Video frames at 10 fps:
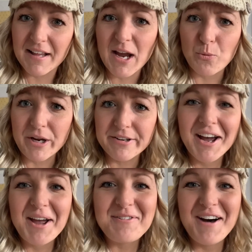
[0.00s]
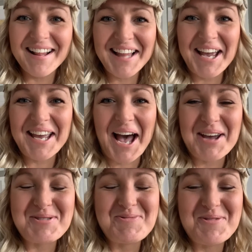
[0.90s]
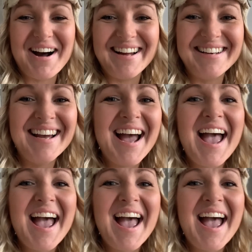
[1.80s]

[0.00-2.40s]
like I win. I felt like I won.